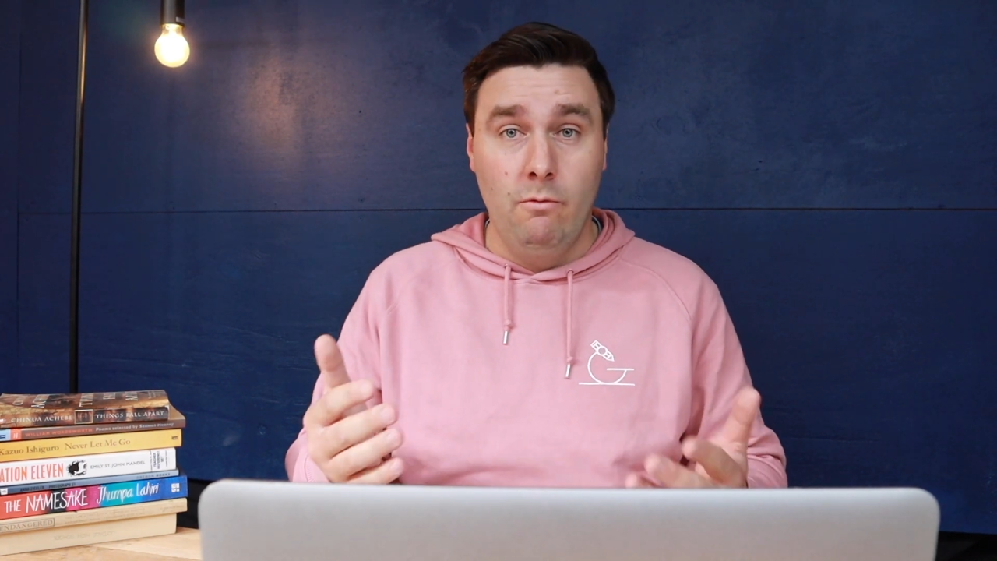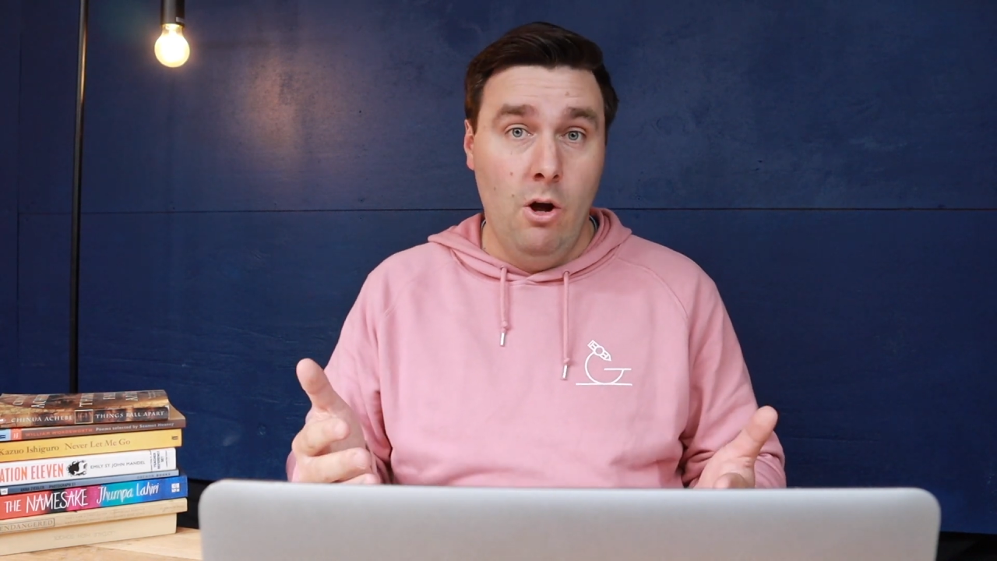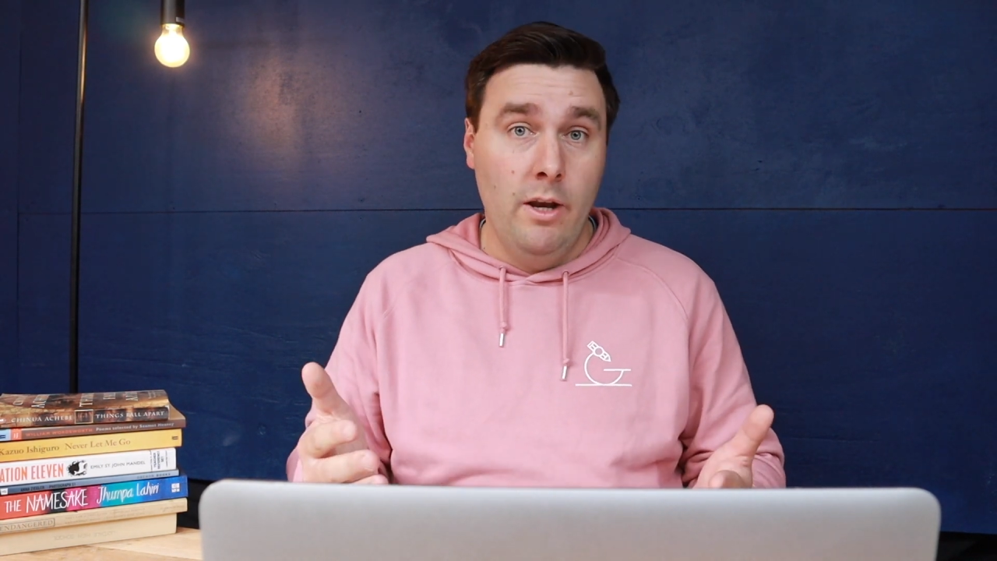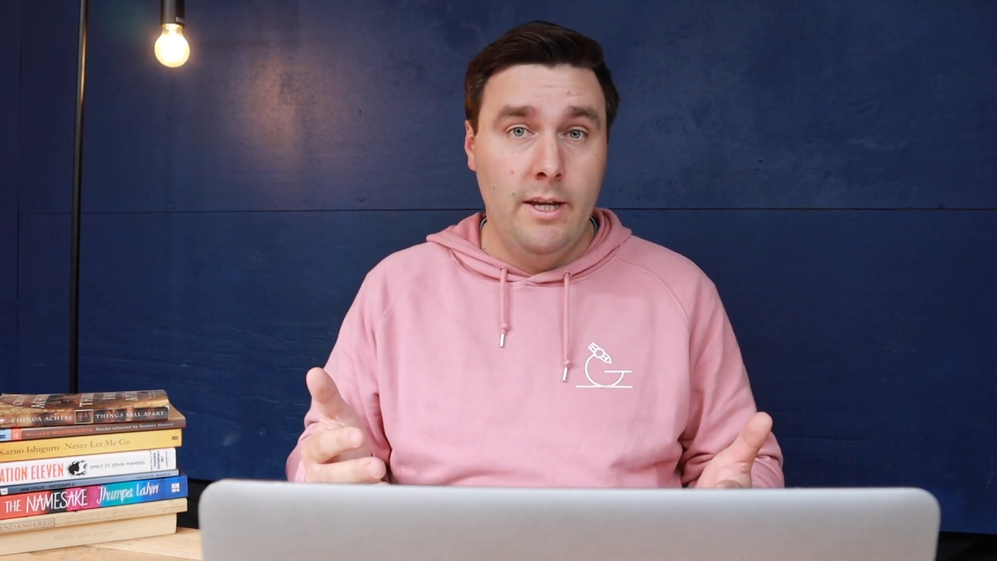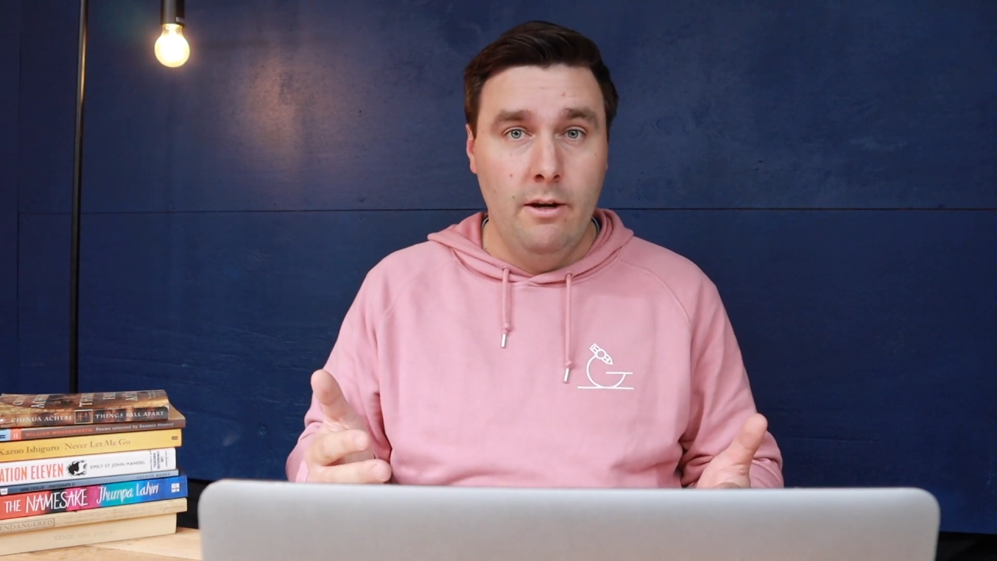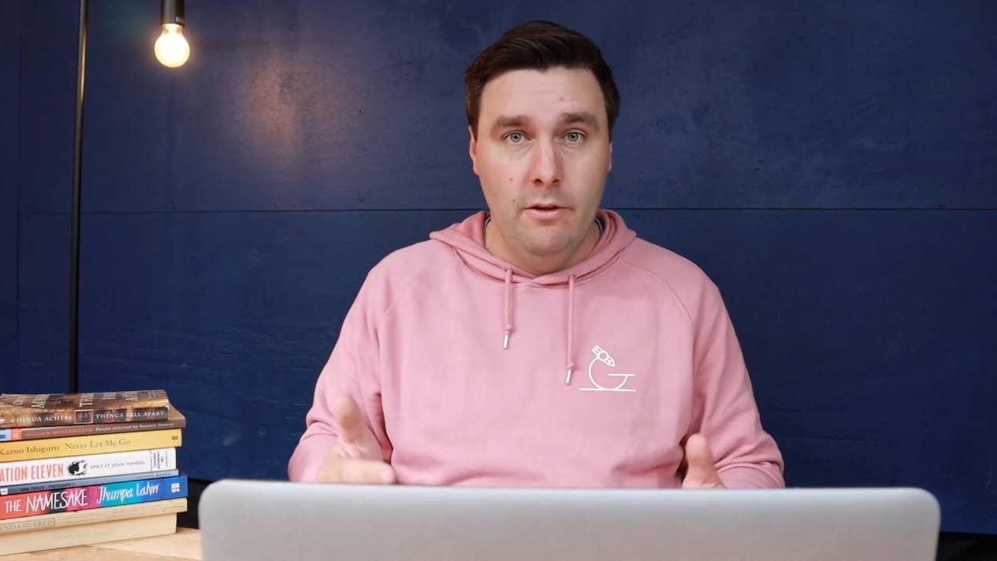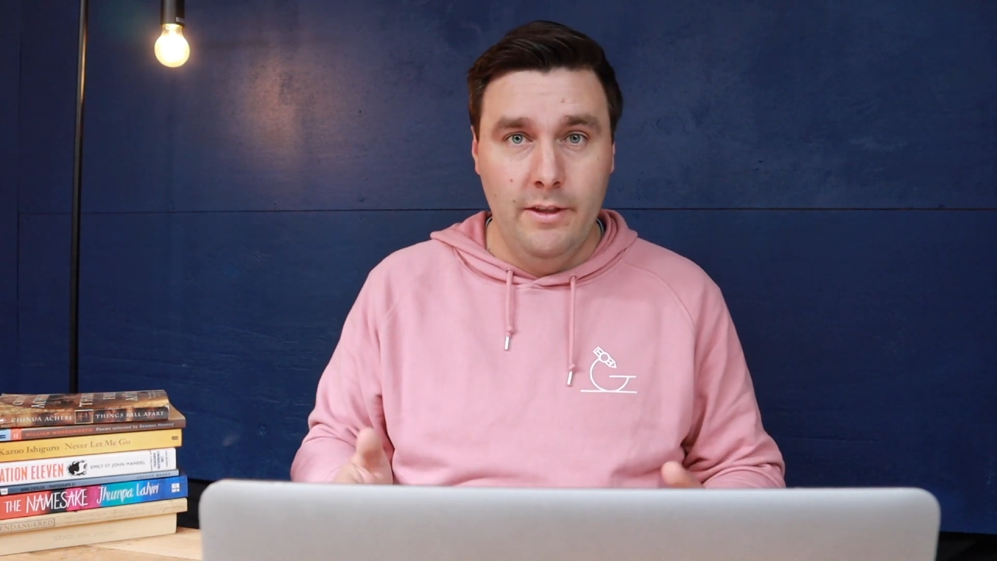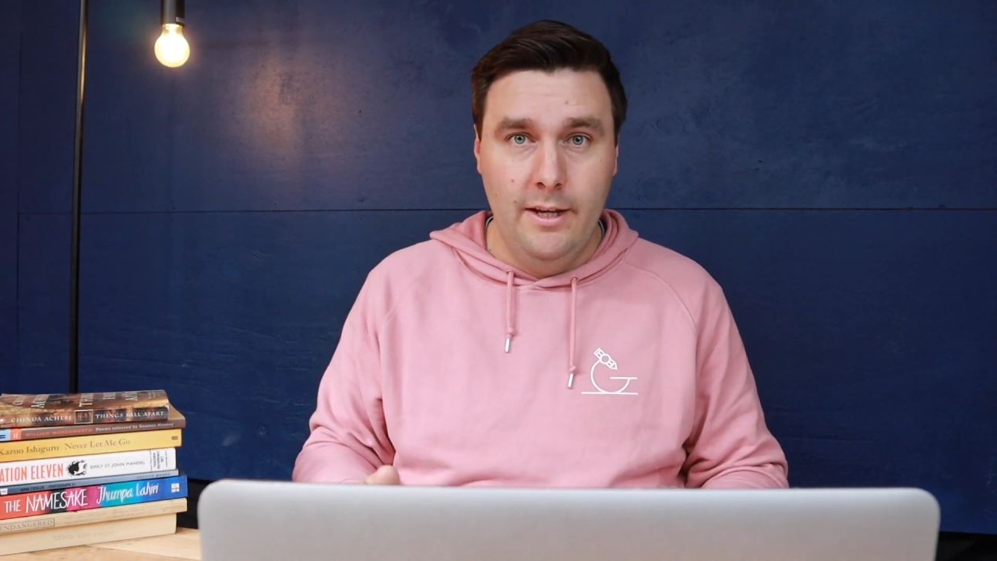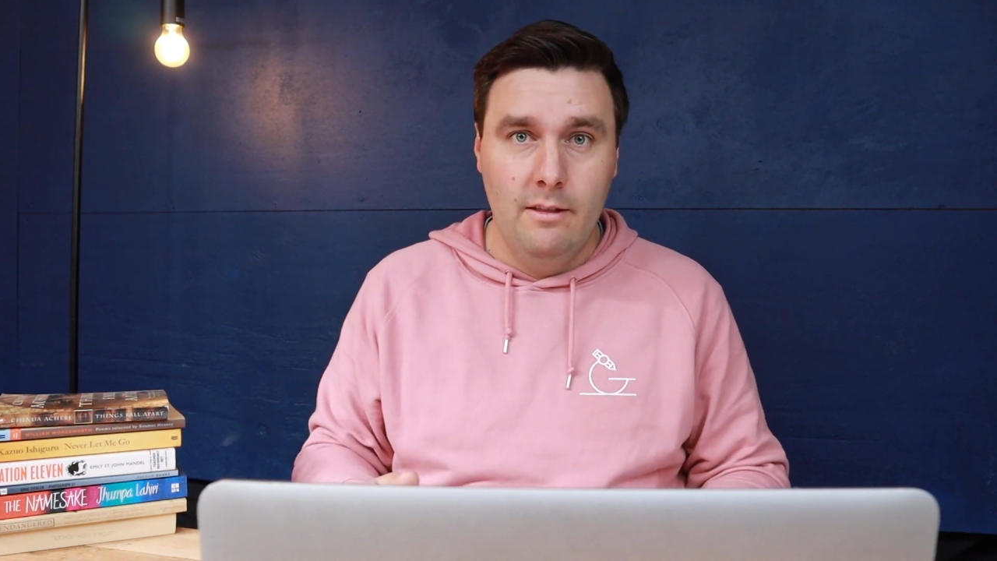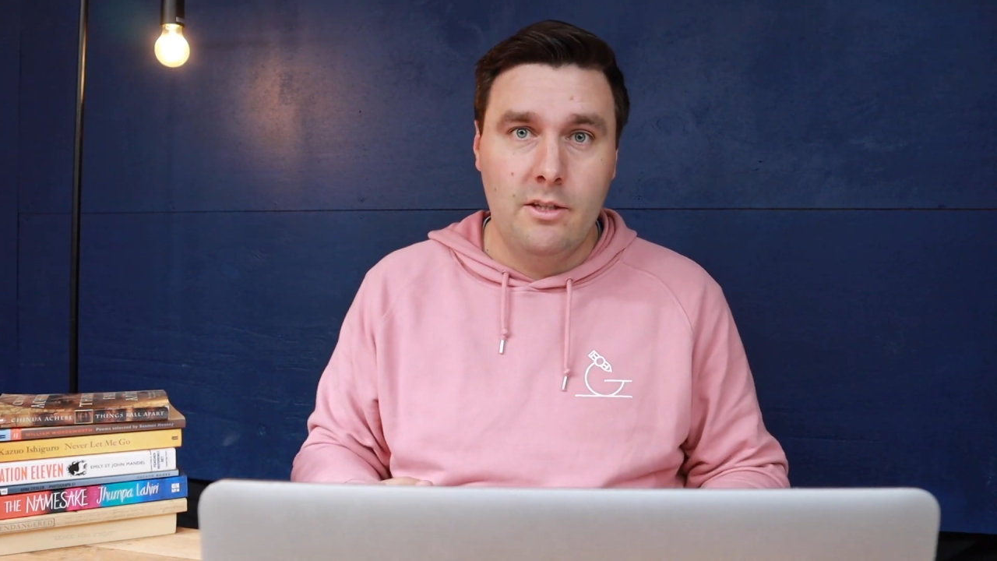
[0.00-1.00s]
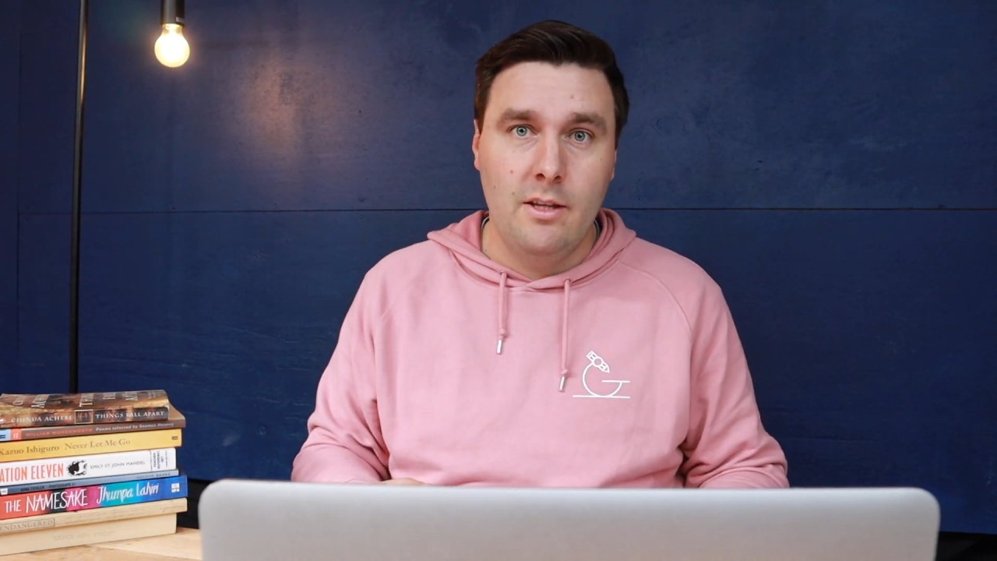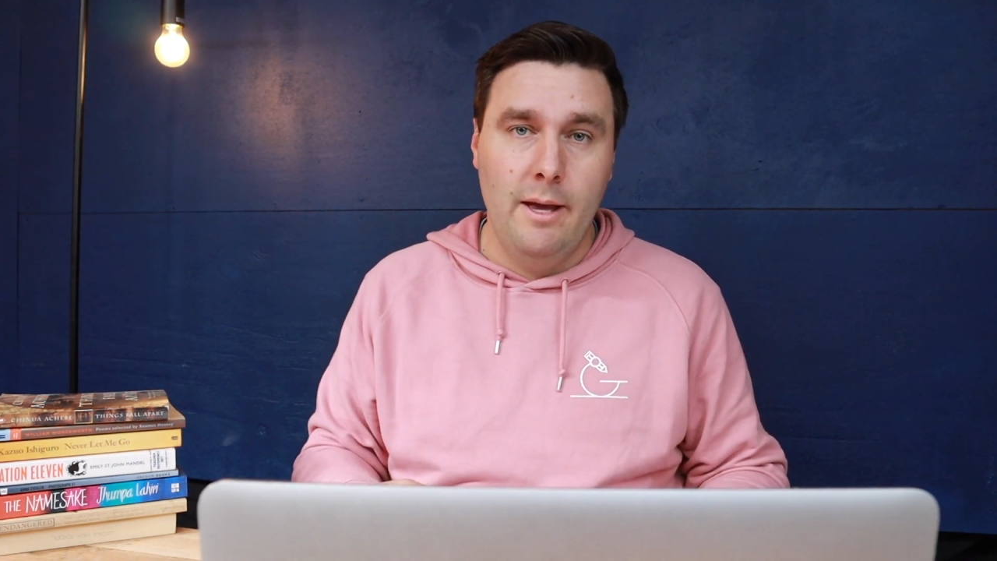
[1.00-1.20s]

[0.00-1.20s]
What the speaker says: write here on the English